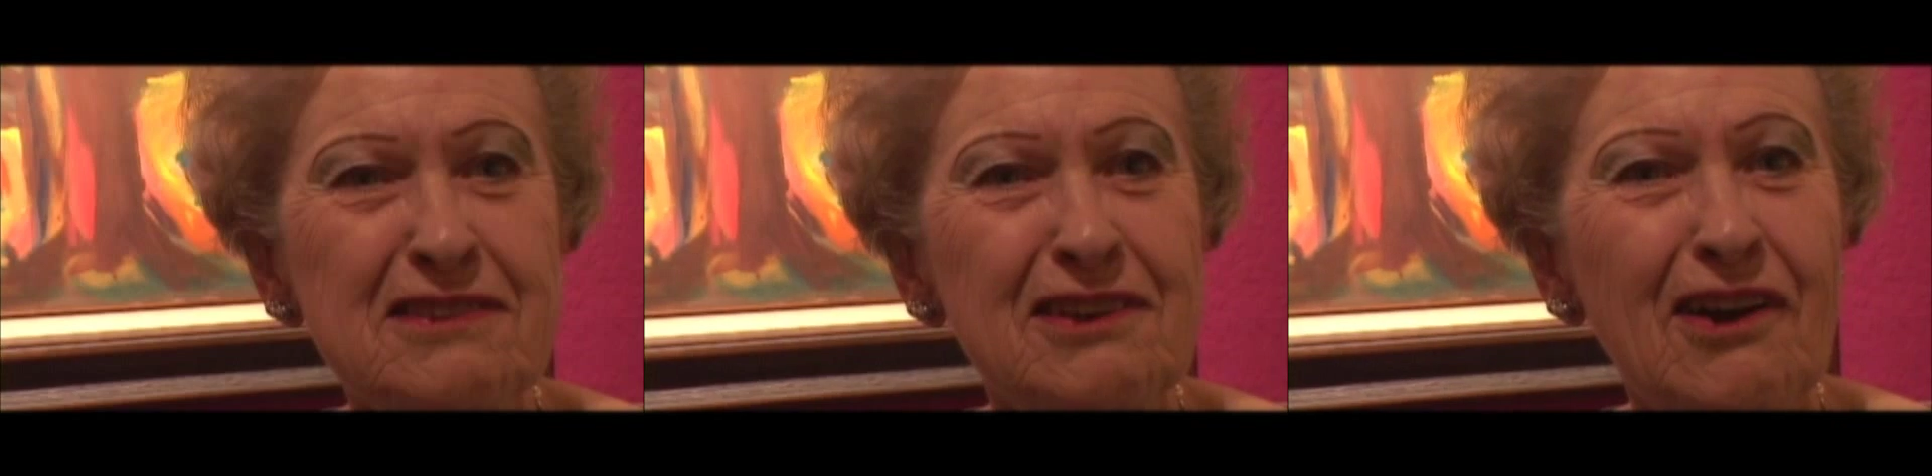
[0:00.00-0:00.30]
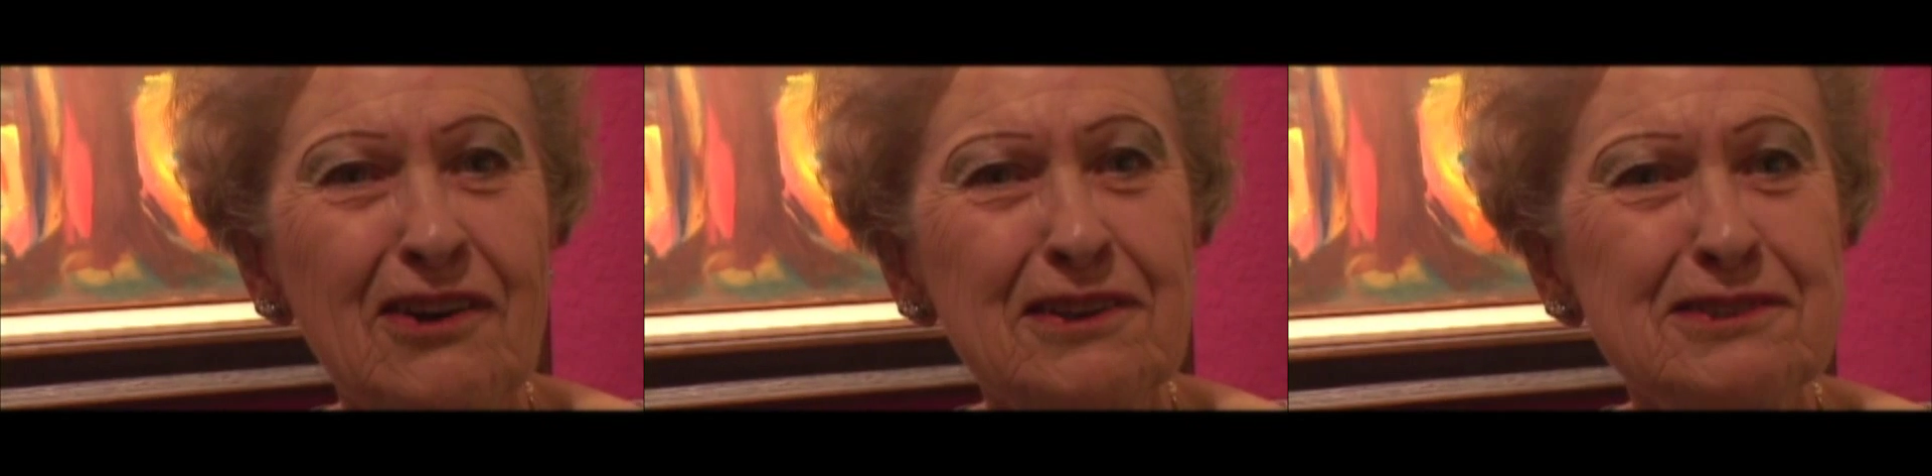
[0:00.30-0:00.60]
the
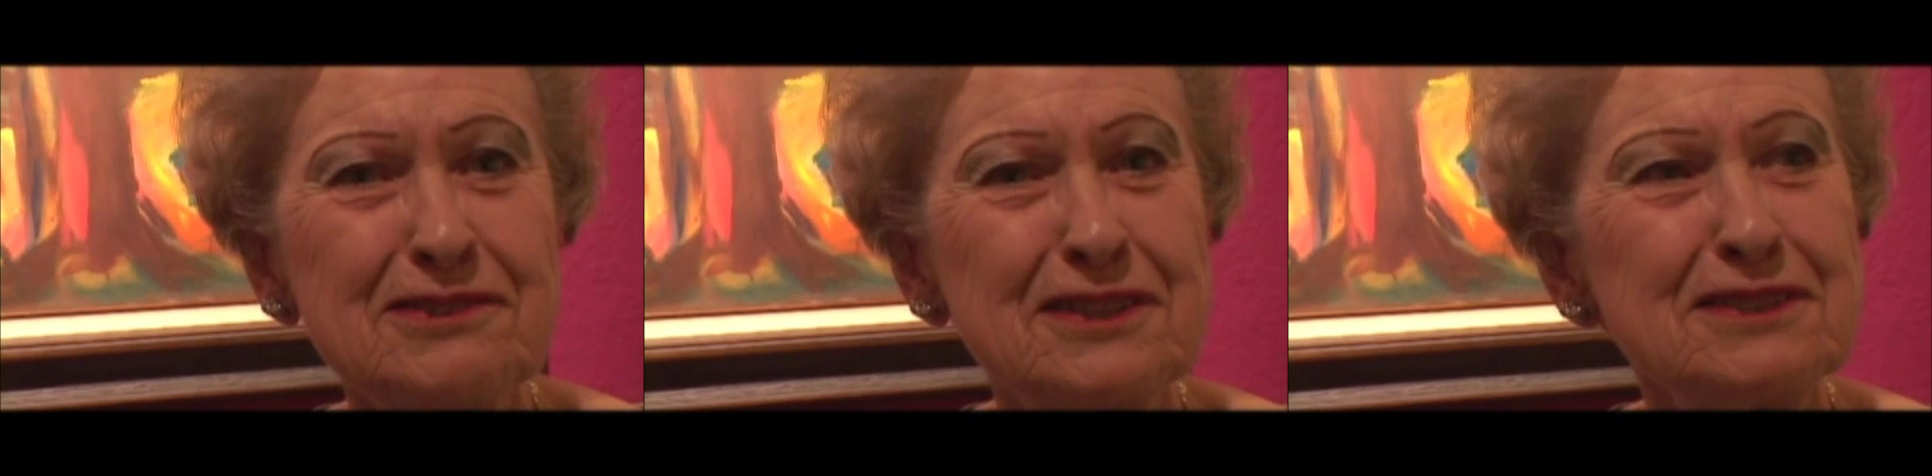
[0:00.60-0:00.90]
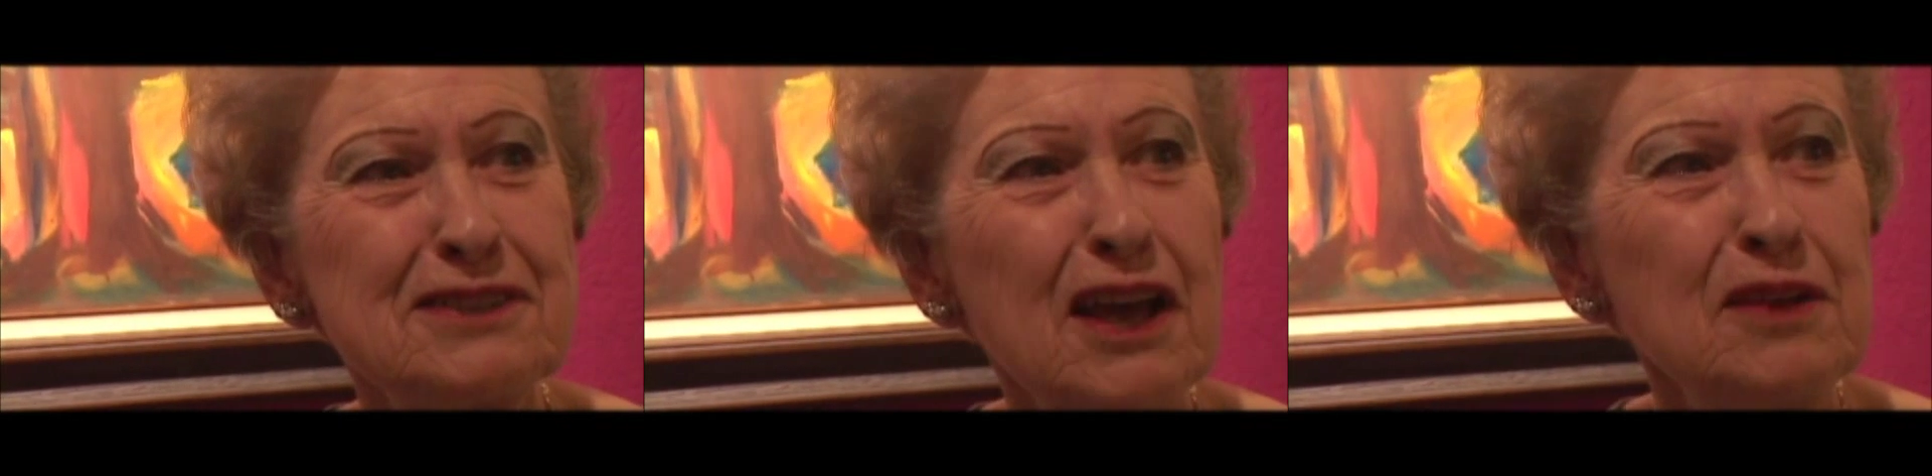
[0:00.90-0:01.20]
artist
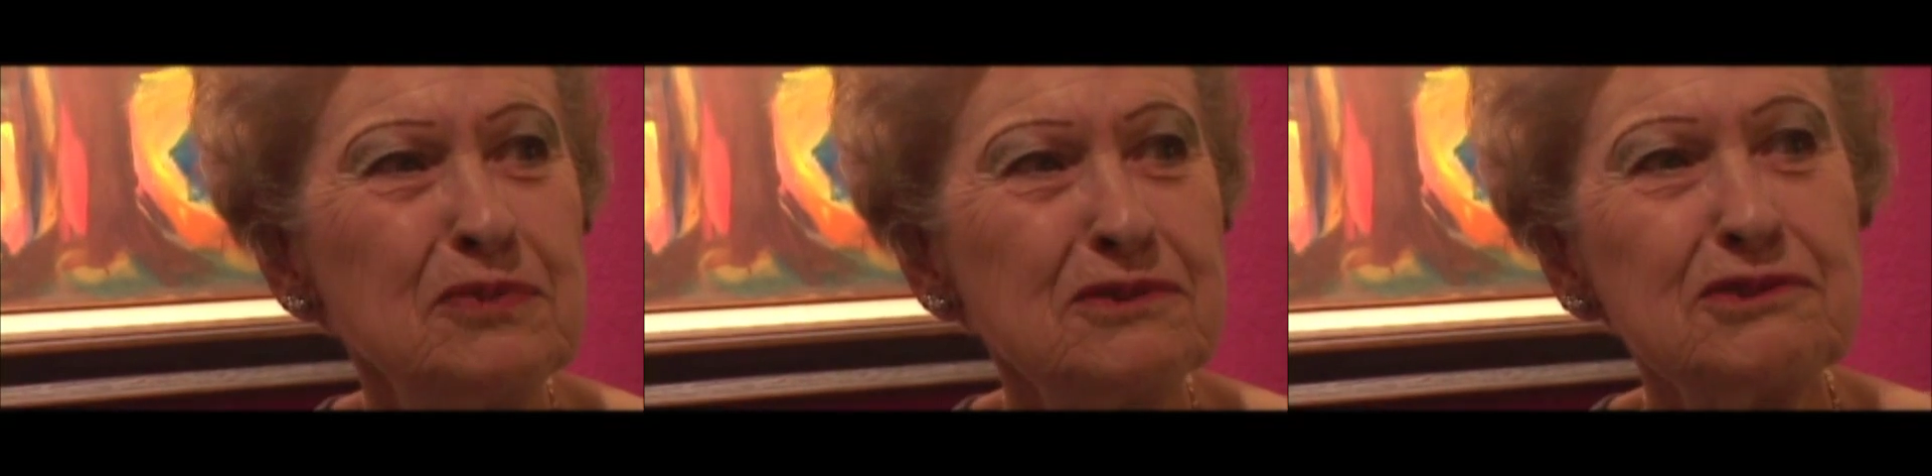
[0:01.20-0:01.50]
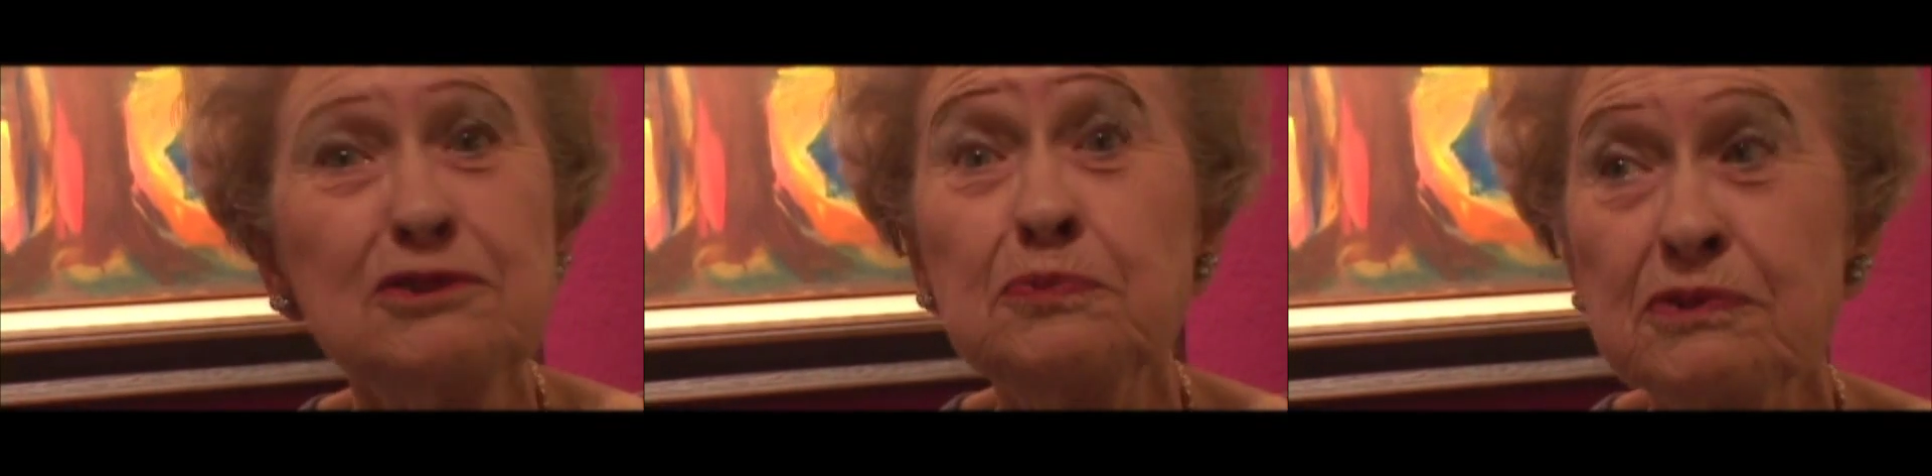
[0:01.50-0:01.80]
is able
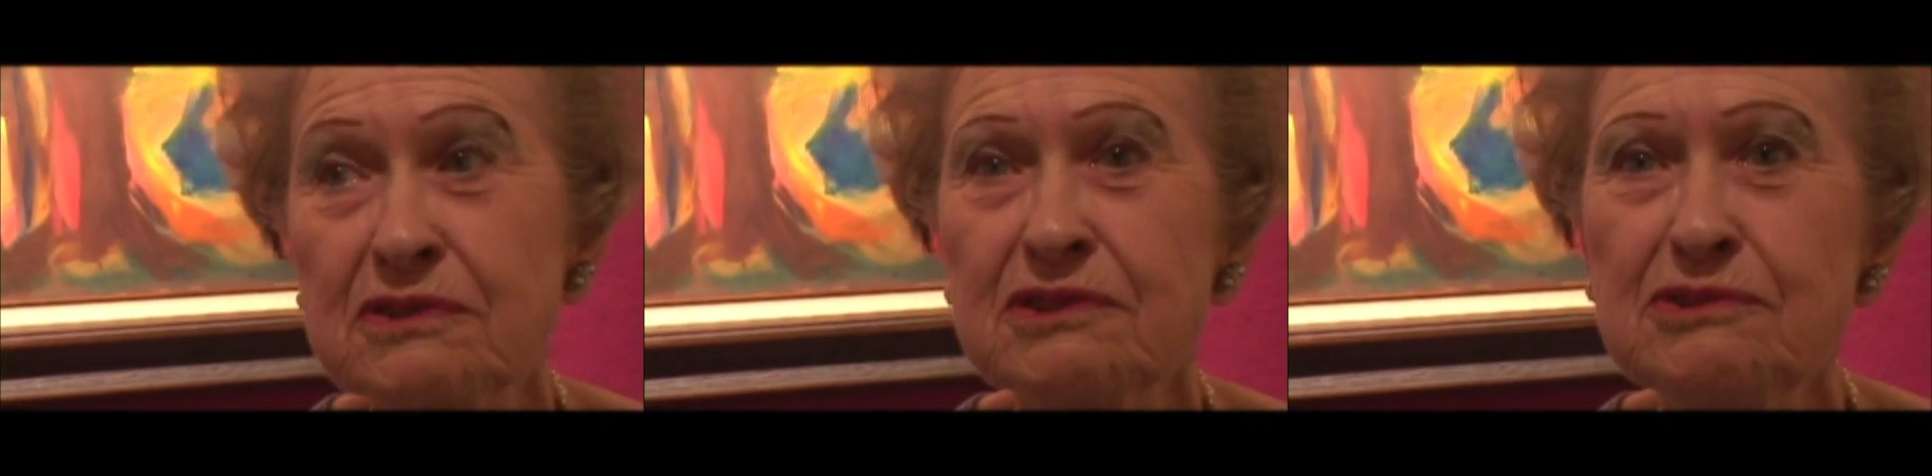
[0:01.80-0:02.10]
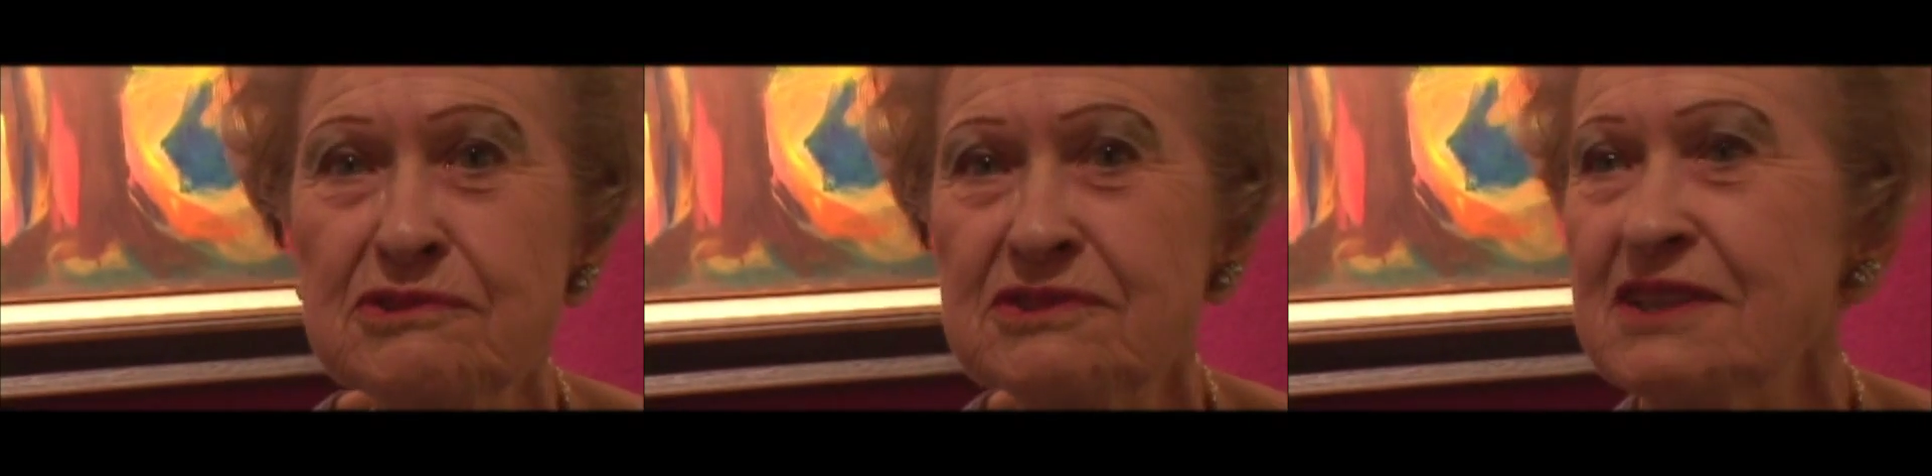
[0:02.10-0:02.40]
to
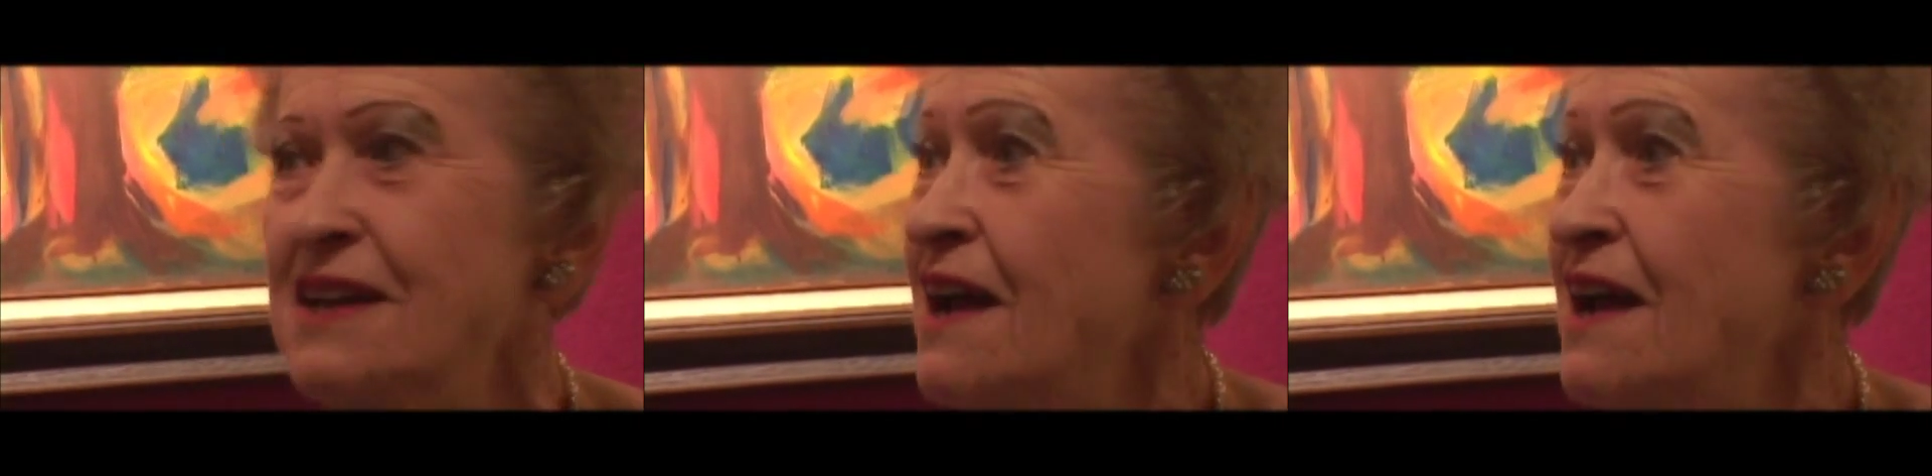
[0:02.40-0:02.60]
produce